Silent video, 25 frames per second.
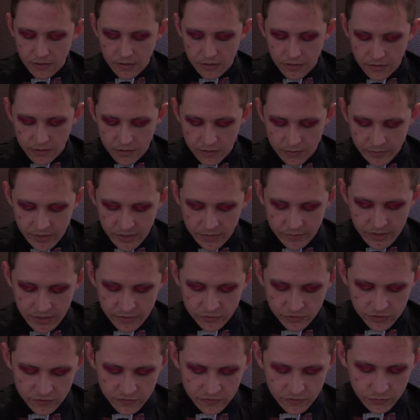I'm now
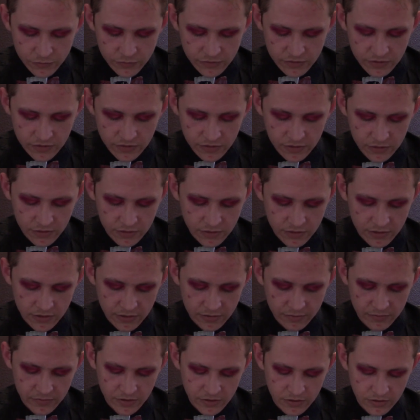just using
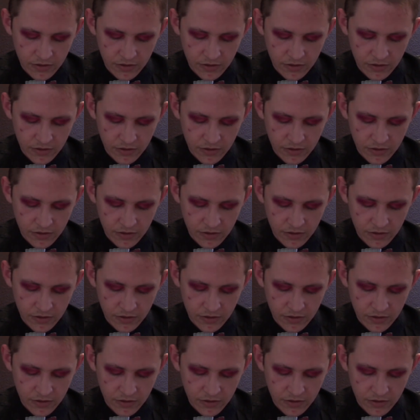a